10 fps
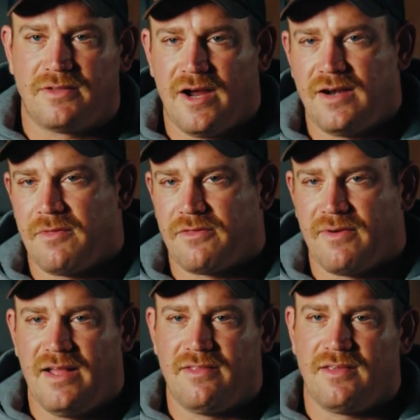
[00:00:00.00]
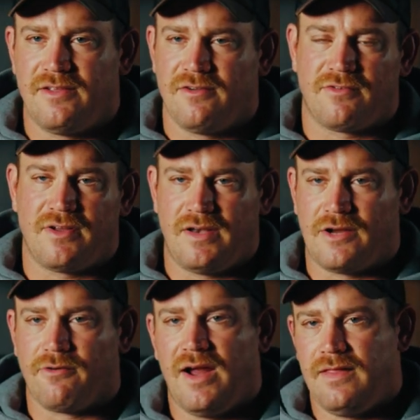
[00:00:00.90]
tearing up the threads, and you're just gonna
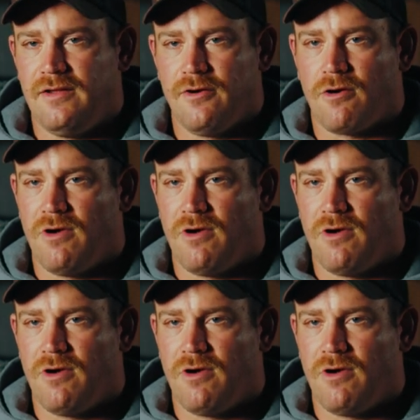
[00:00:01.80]
degrade your